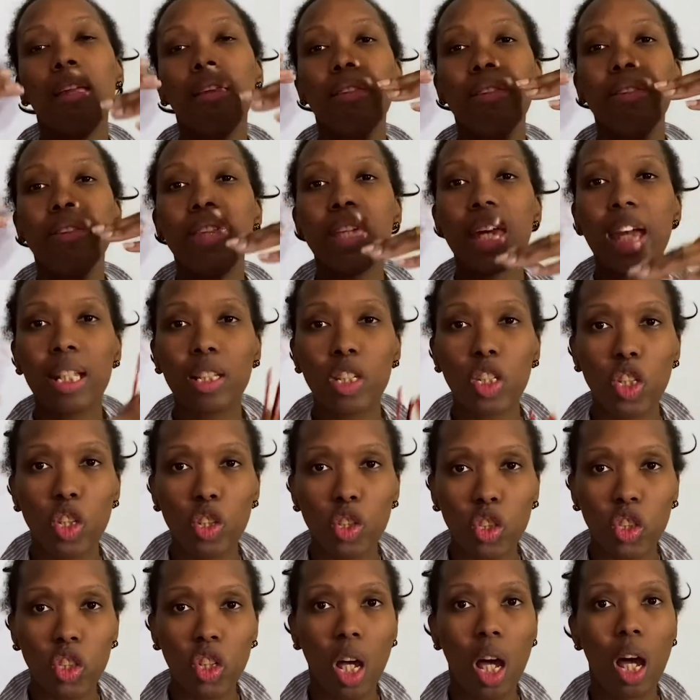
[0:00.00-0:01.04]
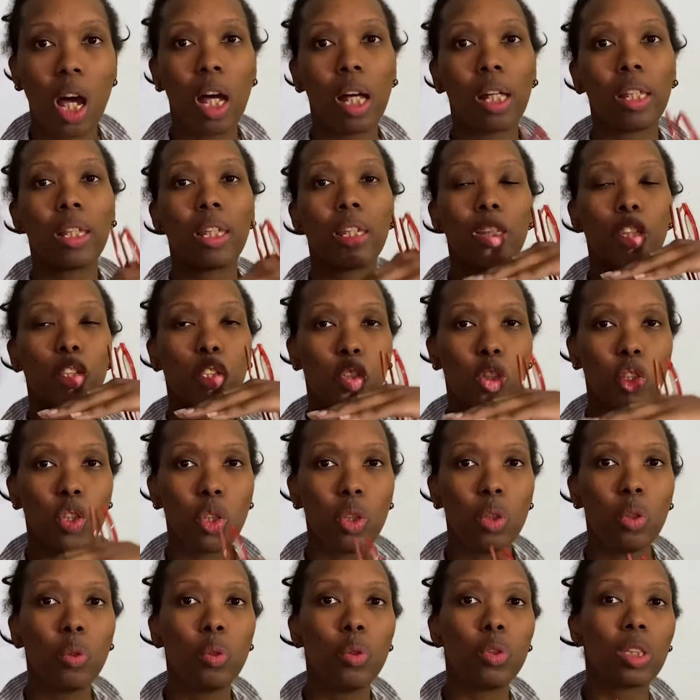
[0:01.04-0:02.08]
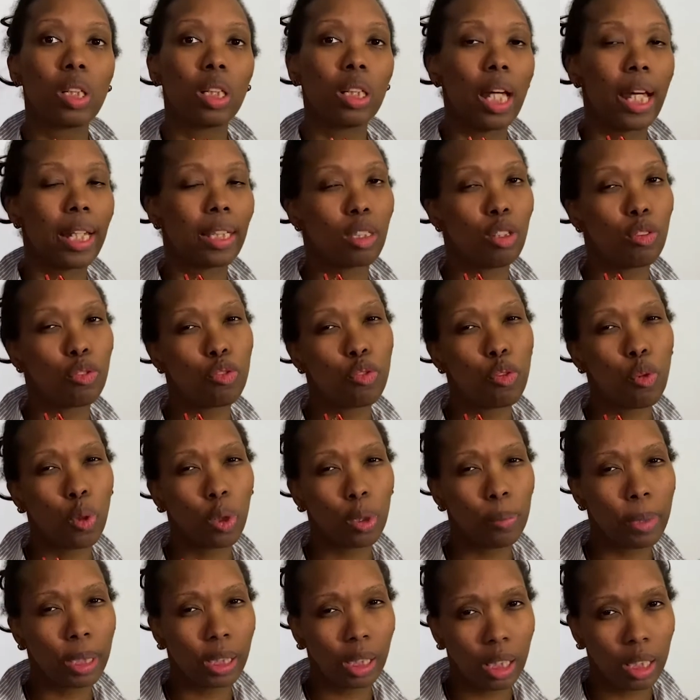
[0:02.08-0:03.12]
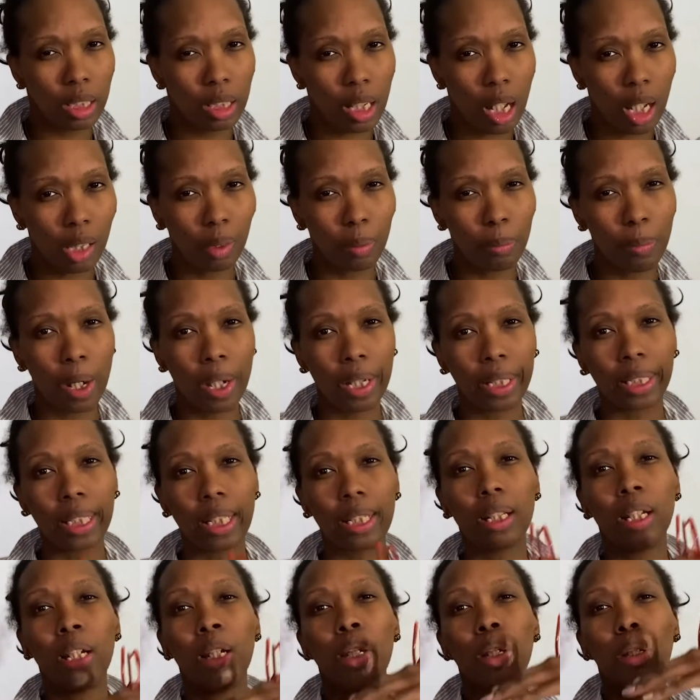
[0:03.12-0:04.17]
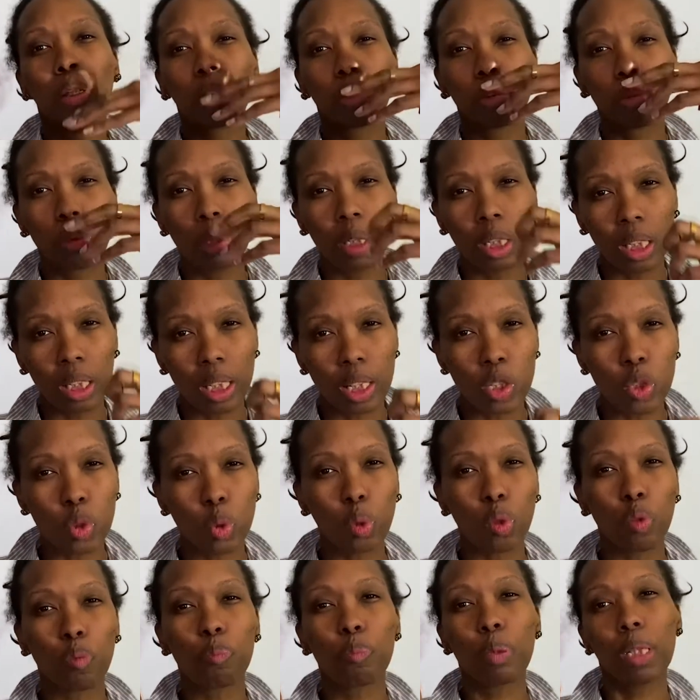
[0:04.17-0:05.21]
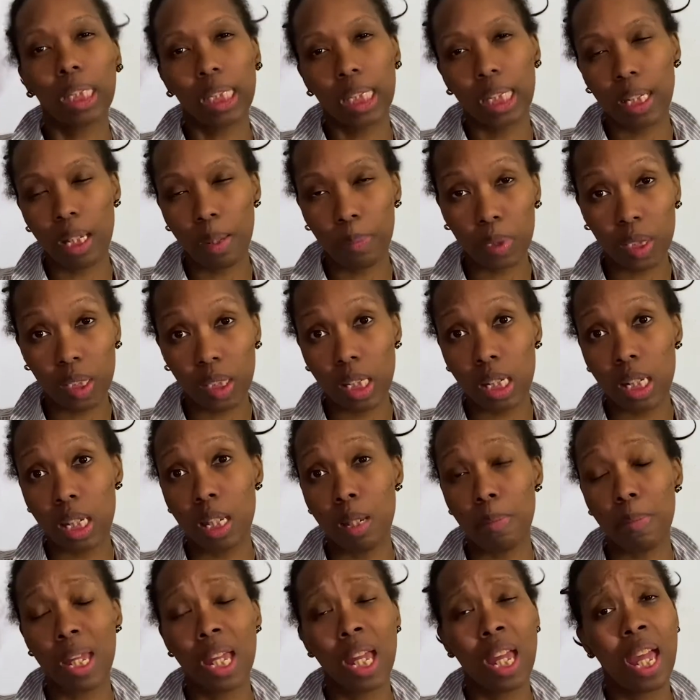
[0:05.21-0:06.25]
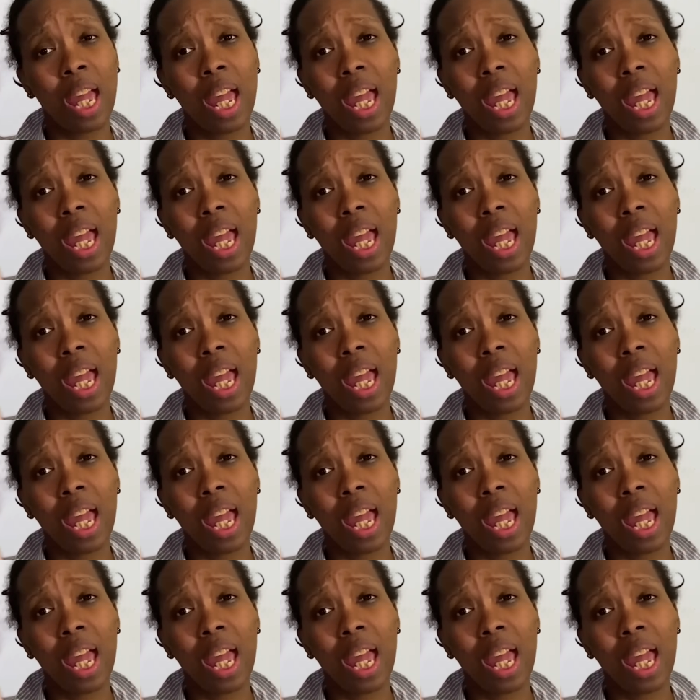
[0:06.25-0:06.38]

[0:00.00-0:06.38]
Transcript: Then you saw the $2 to like the $4 million market really sort of picking up steam.